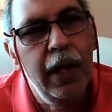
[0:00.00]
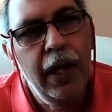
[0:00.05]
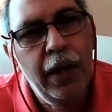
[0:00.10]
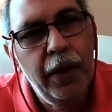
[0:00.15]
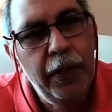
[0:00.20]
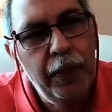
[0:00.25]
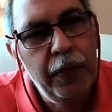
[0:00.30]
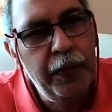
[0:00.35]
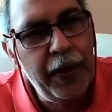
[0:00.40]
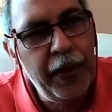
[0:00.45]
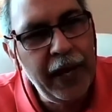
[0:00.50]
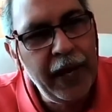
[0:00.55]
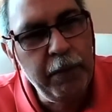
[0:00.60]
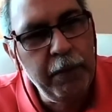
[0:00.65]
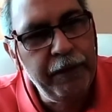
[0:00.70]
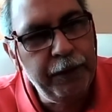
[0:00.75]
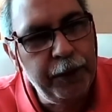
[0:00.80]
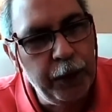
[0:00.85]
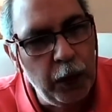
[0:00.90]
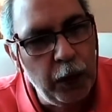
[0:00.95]
Then
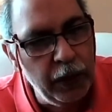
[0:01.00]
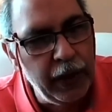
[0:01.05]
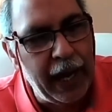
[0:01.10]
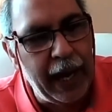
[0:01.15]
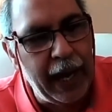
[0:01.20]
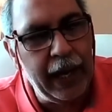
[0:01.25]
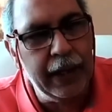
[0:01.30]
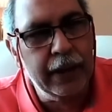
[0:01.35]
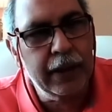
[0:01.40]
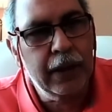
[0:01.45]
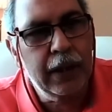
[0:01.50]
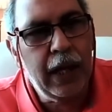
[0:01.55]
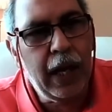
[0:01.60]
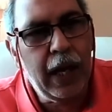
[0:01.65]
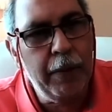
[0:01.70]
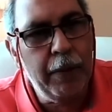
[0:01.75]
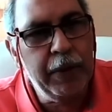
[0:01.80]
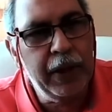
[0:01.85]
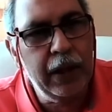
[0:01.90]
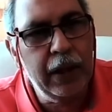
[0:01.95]
before that,
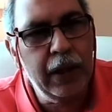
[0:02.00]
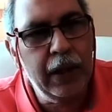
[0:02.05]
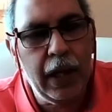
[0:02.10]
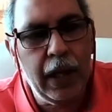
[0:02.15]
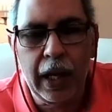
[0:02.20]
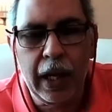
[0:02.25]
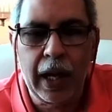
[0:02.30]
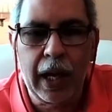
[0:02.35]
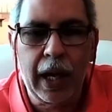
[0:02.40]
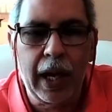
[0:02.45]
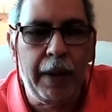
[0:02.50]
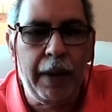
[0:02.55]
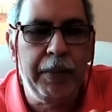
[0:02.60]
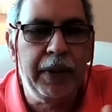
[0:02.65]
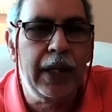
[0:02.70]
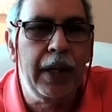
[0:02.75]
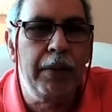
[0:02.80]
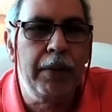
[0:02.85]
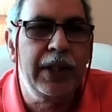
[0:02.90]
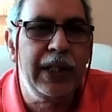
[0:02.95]
I'm
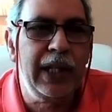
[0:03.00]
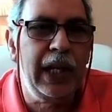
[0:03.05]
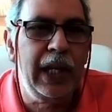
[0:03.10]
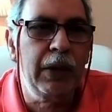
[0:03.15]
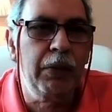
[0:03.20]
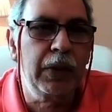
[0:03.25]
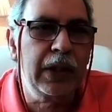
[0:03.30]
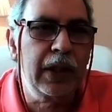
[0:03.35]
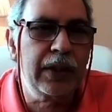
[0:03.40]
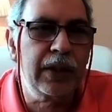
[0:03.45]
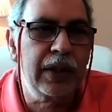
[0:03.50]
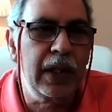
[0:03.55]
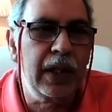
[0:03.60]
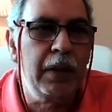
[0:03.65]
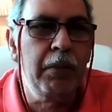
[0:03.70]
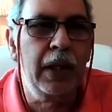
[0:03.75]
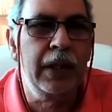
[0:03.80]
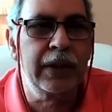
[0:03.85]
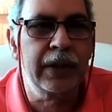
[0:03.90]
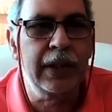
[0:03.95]
dealing with the
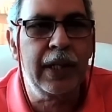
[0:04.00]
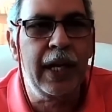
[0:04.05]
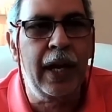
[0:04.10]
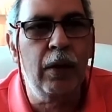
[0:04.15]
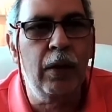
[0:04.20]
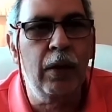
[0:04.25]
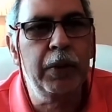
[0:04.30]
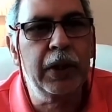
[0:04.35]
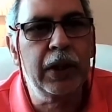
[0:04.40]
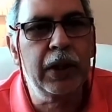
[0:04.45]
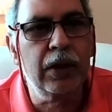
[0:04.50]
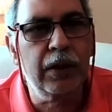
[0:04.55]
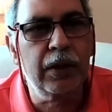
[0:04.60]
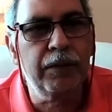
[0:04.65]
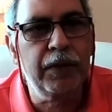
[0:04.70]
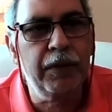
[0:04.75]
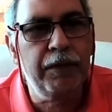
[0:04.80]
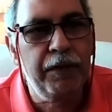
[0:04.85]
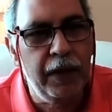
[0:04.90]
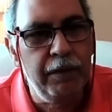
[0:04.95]
cinemas now because of
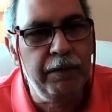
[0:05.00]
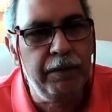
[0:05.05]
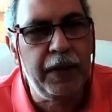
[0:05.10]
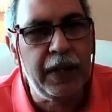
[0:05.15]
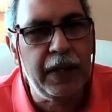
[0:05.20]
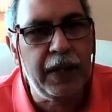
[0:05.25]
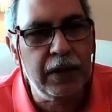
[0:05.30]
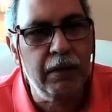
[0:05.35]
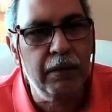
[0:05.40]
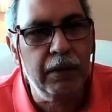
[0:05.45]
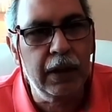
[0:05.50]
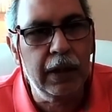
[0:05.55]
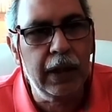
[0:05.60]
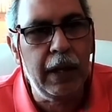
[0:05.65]
the film festival.